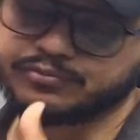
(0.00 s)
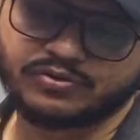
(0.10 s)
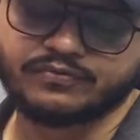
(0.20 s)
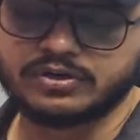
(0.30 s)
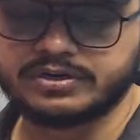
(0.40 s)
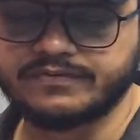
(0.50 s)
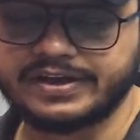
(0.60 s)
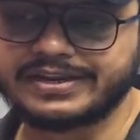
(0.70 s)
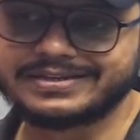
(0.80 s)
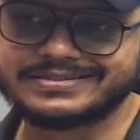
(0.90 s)
So if you are
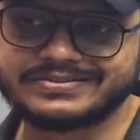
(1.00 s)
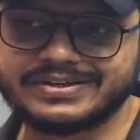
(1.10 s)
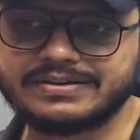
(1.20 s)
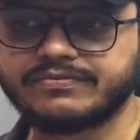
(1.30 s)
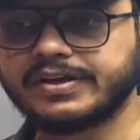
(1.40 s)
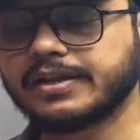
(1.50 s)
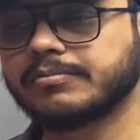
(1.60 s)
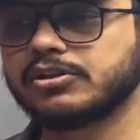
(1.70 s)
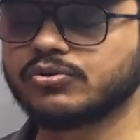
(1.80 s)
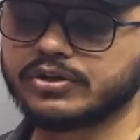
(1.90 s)
defining a string
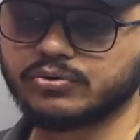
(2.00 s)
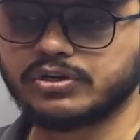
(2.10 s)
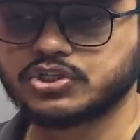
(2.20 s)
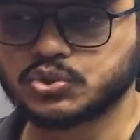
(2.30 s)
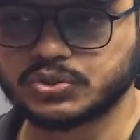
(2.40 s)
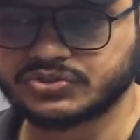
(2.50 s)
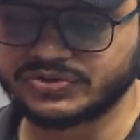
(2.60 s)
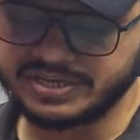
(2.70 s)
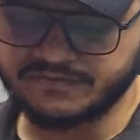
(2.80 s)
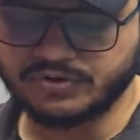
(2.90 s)
variable, you can only store
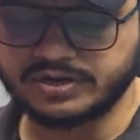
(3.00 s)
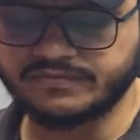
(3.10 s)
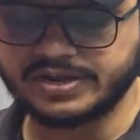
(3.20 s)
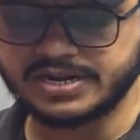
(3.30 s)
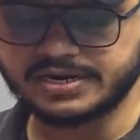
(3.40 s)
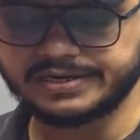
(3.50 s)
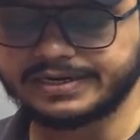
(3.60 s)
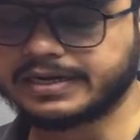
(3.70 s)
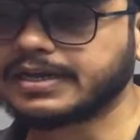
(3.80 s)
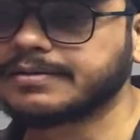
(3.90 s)
string. If you are defining a
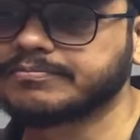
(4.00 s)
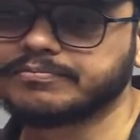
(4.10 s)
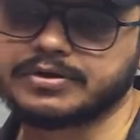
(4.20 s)
data type,